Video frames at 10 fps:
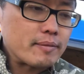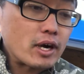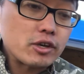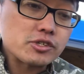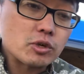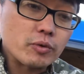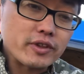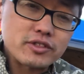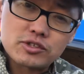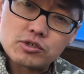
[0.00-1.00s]
and also
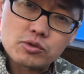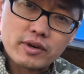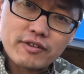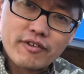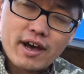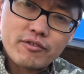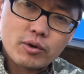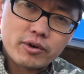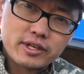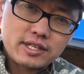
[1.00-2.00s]
with the 225
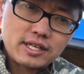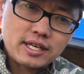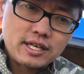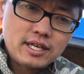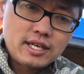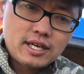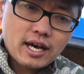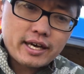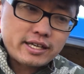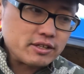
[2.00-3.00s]
Hornady
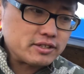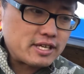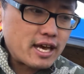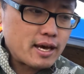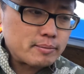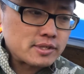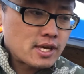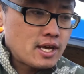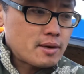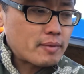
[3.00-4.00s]
ELDMs.
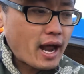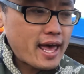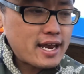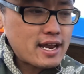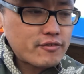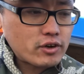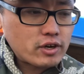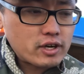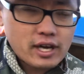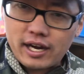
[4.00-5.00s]
But I had
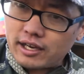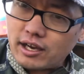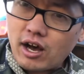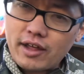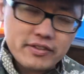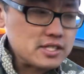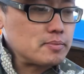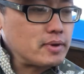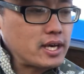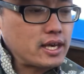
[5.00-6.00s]
never kind of gone this
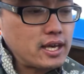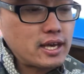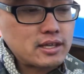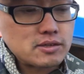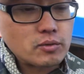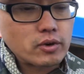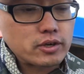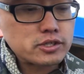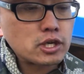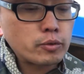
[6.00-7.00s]
big, as it
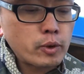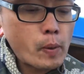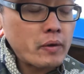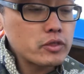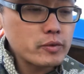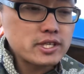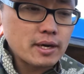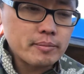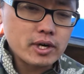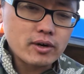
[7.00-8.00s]
were. So we went with the
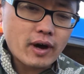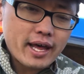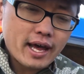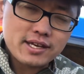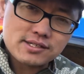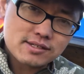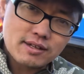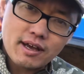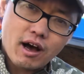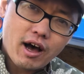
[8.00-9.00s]
Retumbo. I just
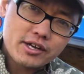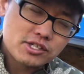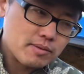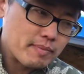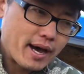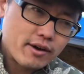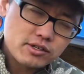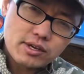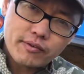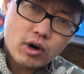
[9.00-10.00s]
Hodgdon
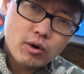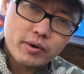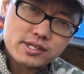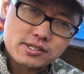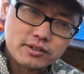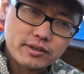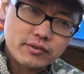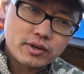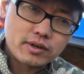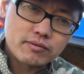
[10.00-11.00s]
powders have always
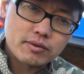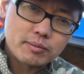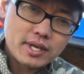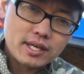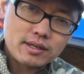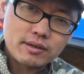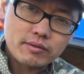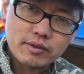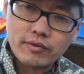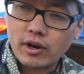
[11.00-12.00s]
delivered for me,
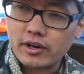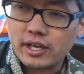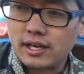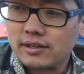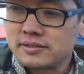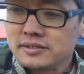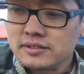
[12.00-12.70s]
with Varget,